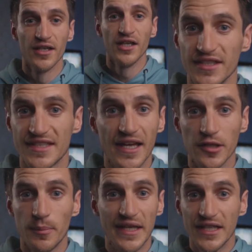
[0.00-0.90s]
You can
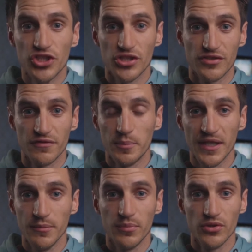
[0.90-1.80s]
take pictures for
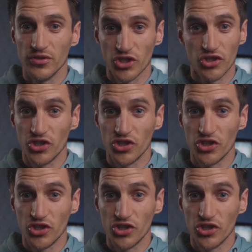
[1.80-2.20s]
people,